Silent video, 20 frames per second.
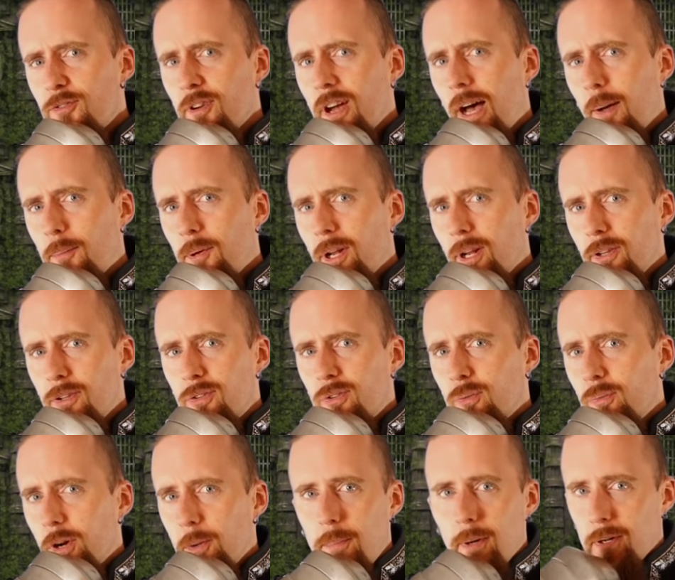
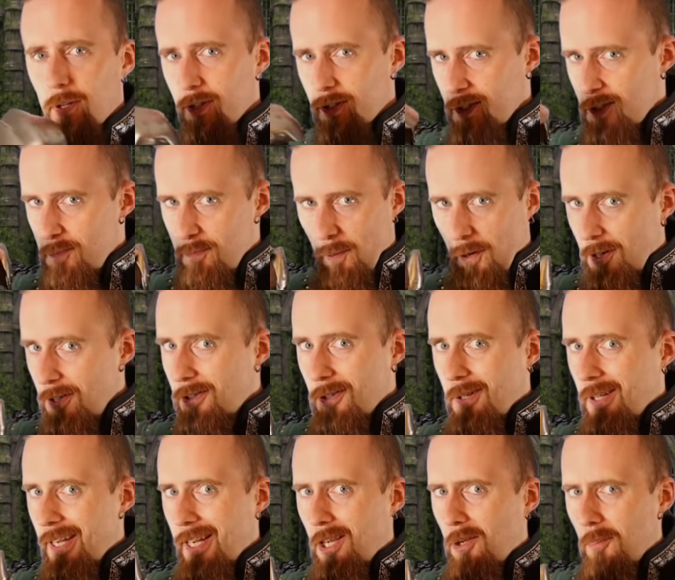fabulous, what about a
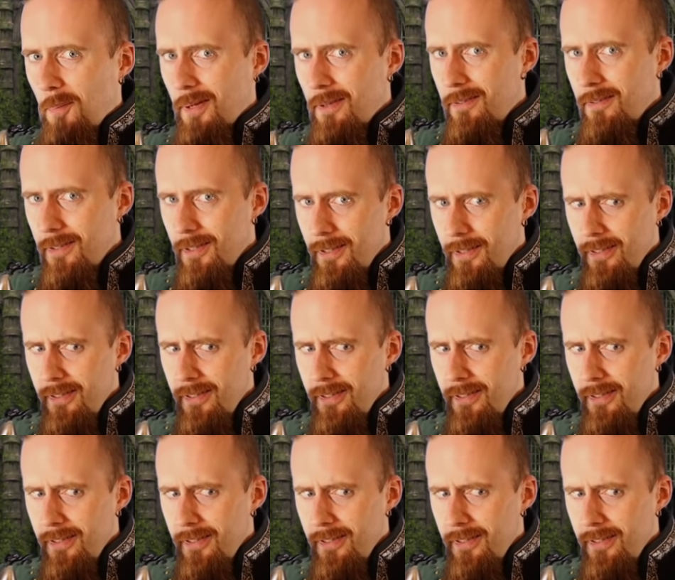sparkle helmet?